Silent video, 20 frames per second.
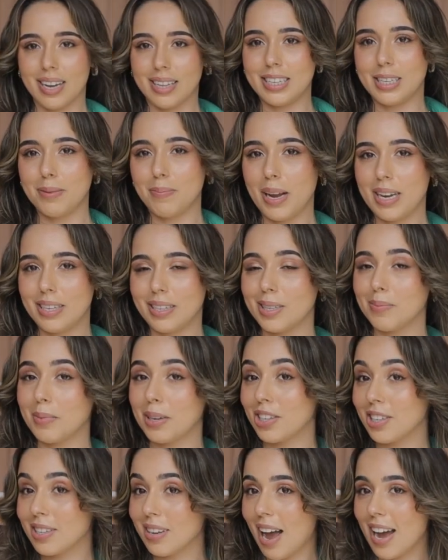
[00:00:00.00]
like these pants as
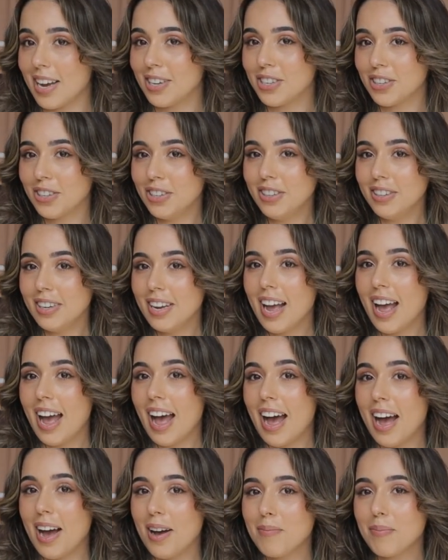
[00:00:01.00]
much as I do.
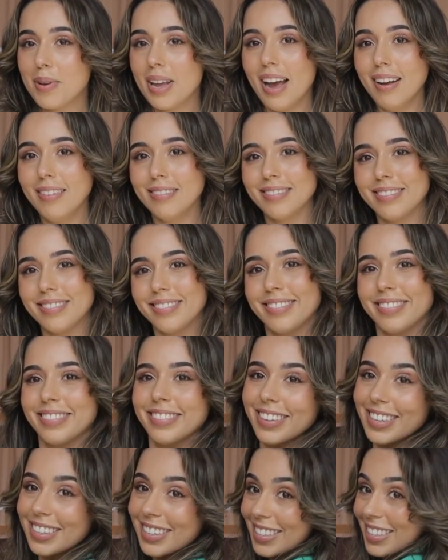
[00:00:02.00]
Um, but yeah,
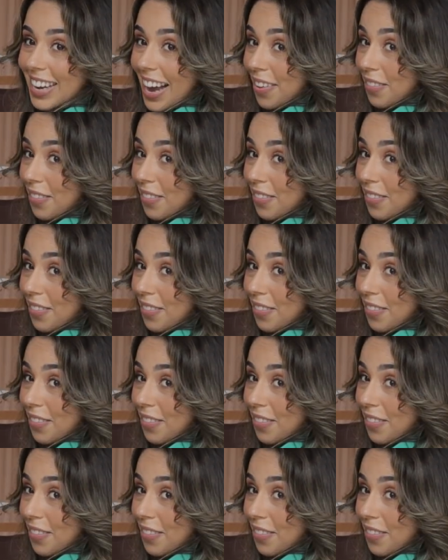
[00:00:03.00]
this is the